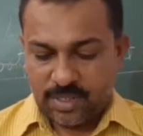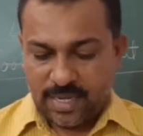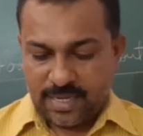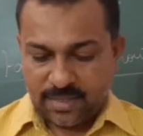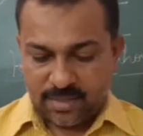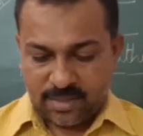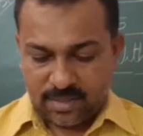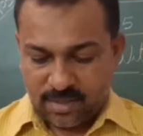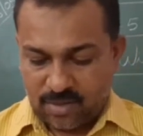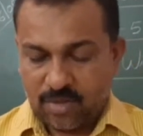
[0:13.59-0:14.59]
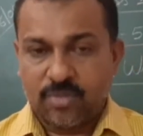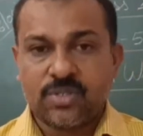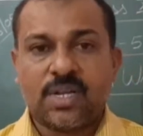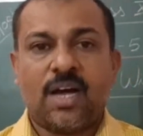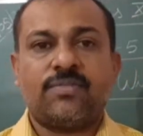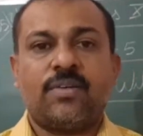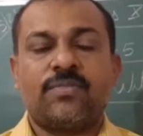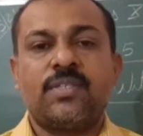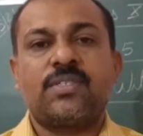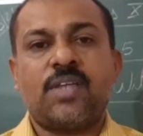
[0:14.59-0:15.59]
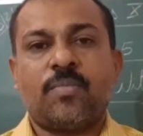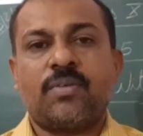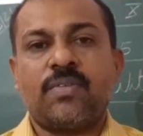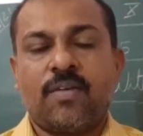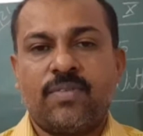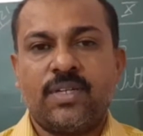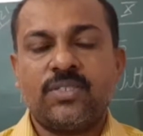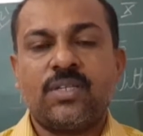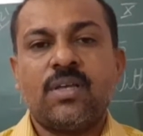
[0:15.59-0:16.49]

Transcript: and almost half of this chapter we have finished,